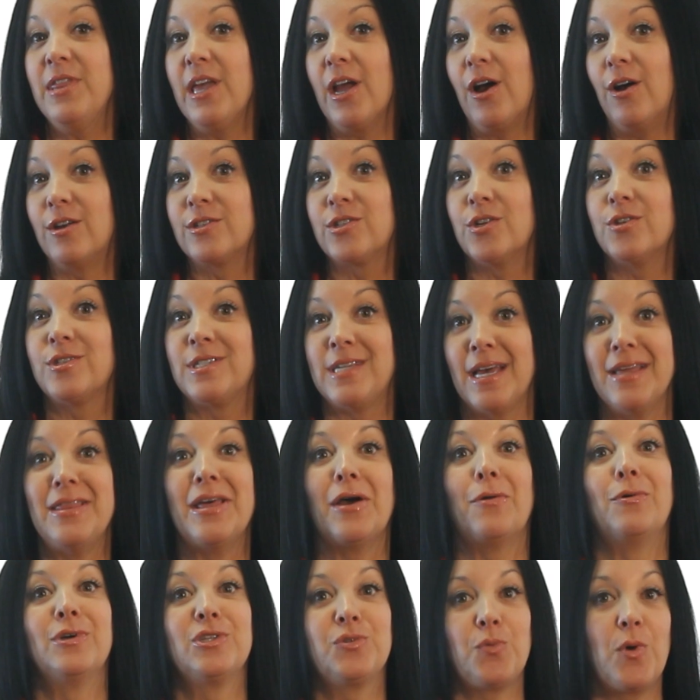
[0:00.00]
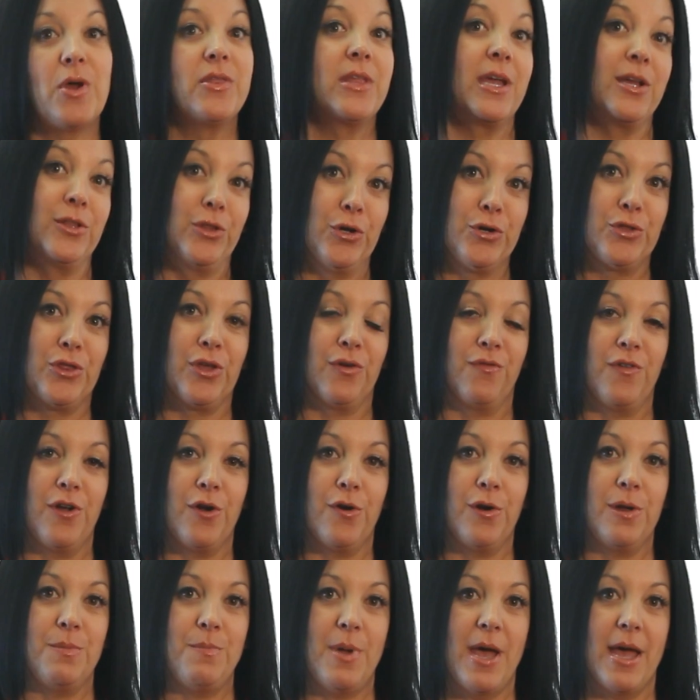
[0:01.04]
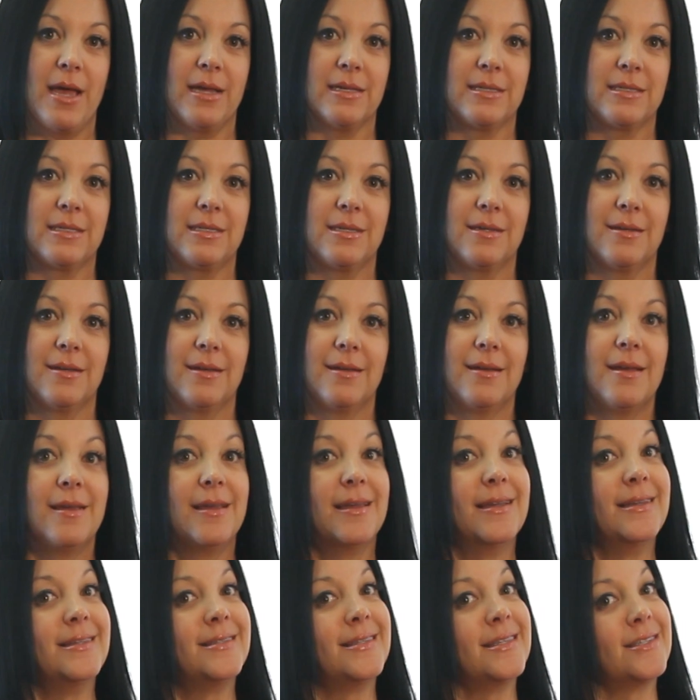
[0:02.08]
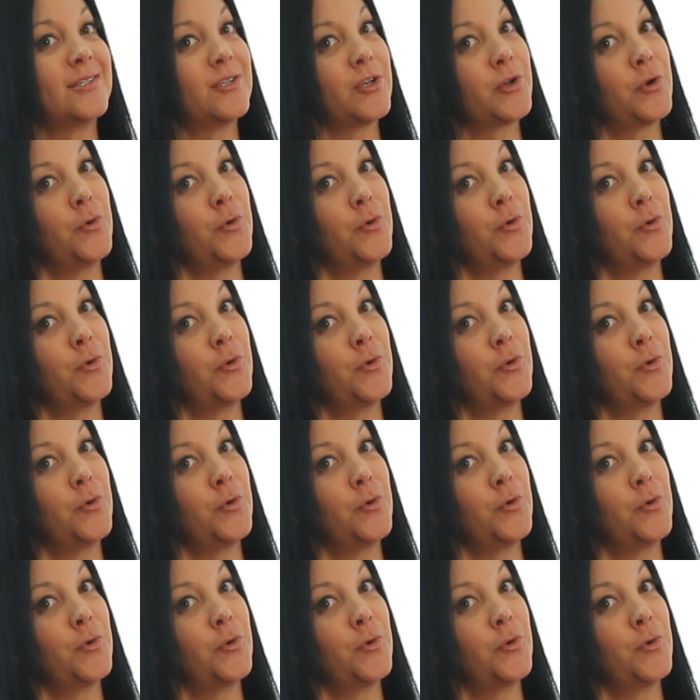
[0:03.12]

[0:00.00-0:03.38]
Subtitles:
they also said that was when they looked their very best. Is this a